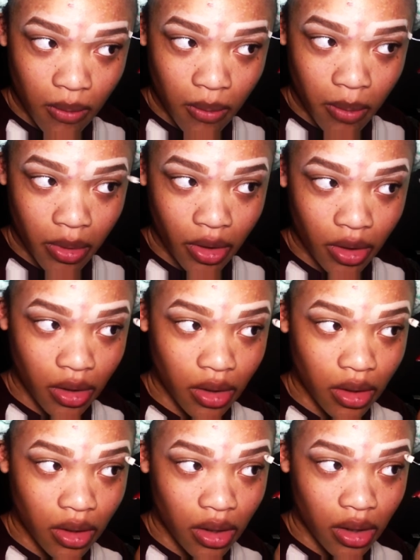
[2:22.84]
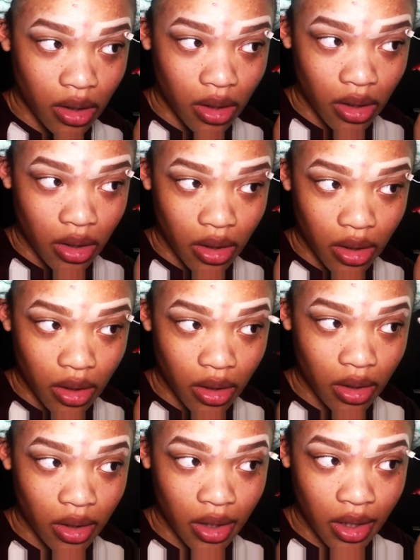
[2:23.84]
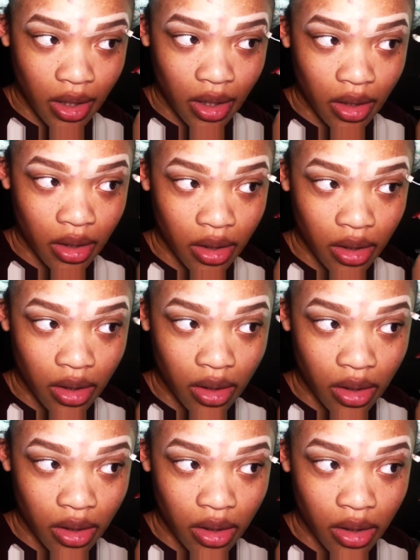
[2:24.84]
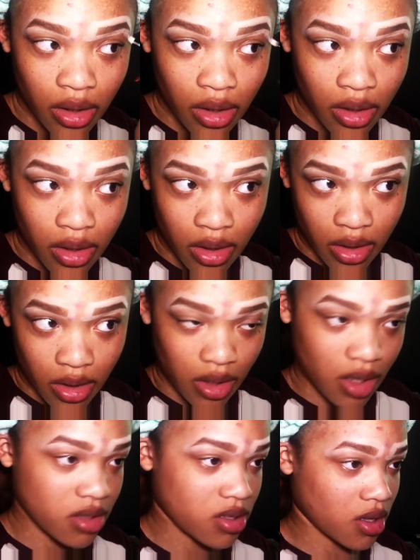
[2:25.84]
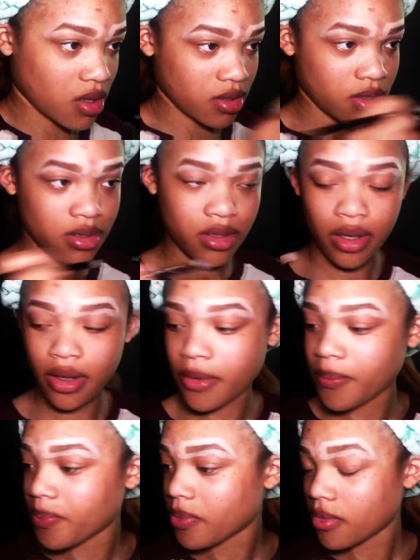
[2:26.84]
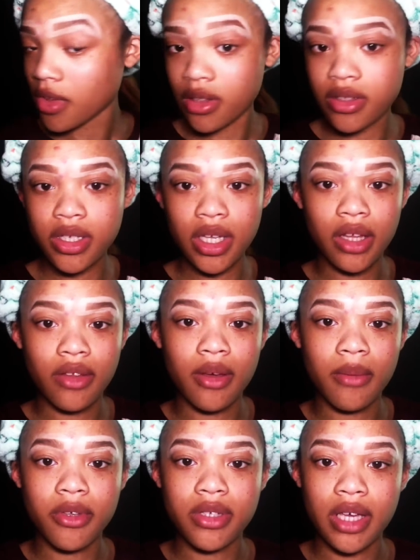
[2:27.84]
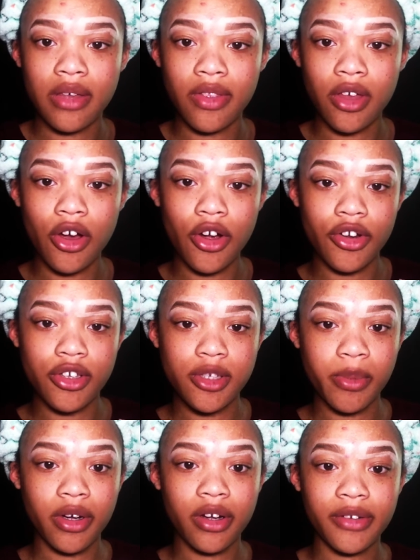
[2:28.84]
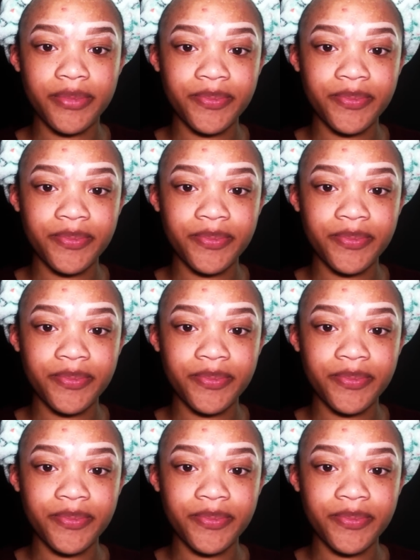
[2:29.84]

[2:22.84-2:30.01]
But yeah, I'd say this is like, concealing them is like the hardest part.